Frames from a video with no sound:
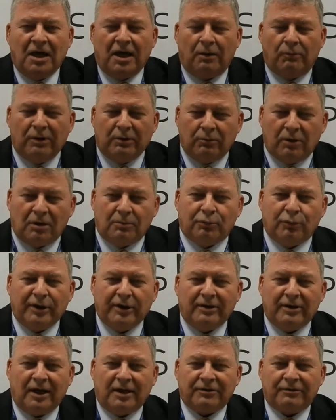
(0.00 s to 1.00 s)
And we want to
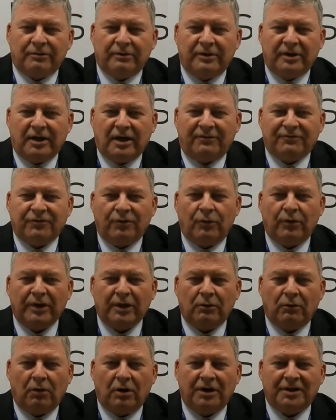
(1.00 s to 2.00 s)
bring that through the
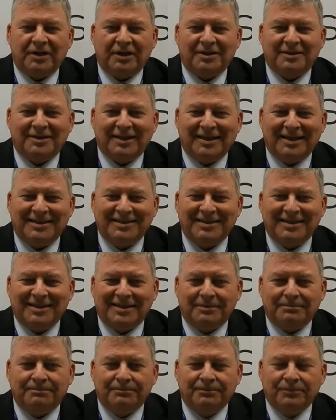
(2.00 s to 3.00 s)
F-21 into
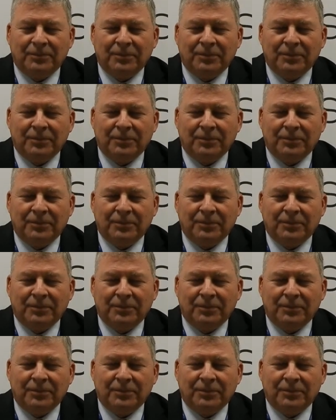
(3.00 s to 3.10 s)
India